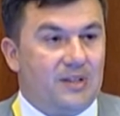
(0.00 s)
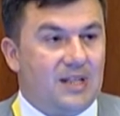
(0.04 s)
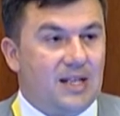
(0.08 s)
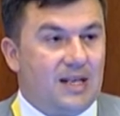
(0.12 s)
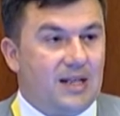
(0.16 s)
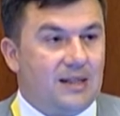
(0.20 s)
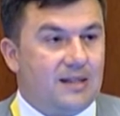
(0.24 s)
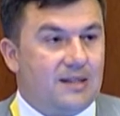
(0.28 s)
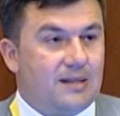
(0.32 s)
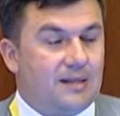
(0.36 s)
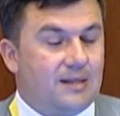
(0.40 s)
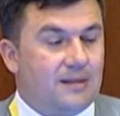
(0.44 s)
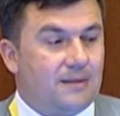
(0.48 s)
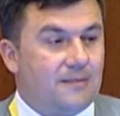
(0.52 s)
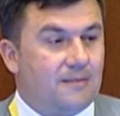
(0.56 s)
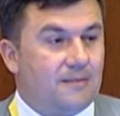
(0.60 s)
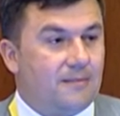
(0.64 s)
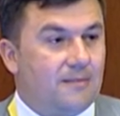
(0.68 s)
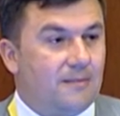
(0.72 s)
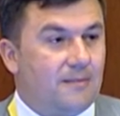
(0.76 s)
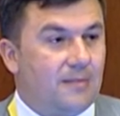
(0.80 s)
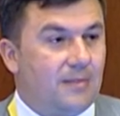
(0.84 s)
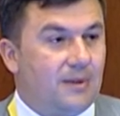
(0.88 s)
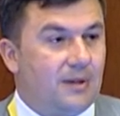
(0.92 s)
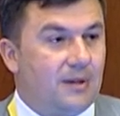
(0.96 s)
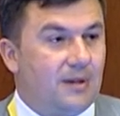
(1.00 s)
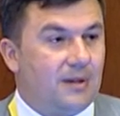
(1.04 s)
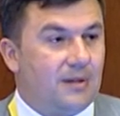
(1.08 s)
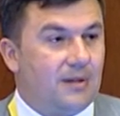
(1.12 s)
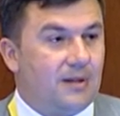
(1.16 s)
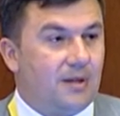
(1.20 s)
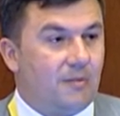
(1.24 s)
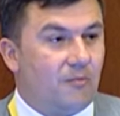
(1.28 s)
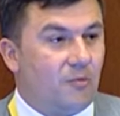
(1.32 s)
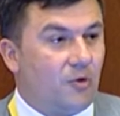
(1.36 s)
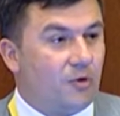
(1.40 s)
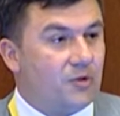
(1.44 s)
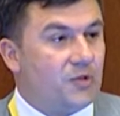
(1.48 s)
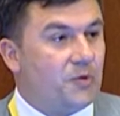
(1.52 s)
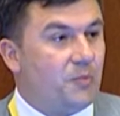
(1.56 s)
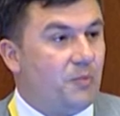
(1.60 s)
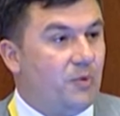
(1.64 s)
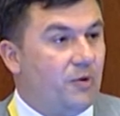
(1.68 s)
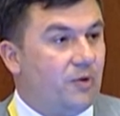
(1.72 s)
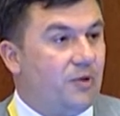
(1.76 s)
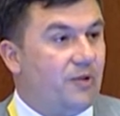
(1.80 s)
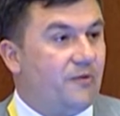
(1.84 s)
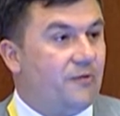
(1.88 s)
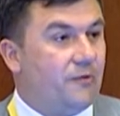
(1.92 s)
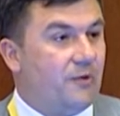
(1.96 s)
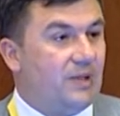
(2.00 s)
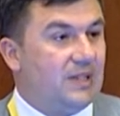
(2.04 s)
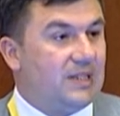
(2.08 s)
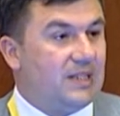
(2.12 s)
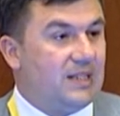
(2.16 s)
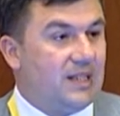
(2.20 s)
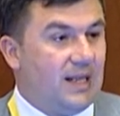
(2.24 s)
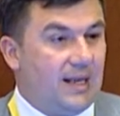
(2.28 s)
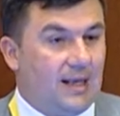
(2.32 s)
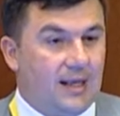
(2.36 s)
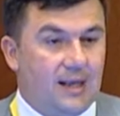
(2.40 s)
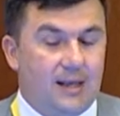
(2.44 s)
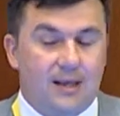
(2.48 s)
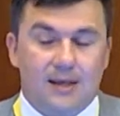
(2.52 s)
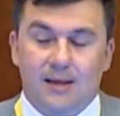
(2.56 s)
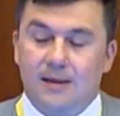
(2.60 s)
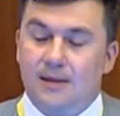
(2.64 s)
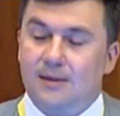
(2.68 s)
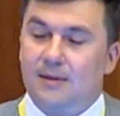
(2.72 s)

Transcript: that the most beautiful thing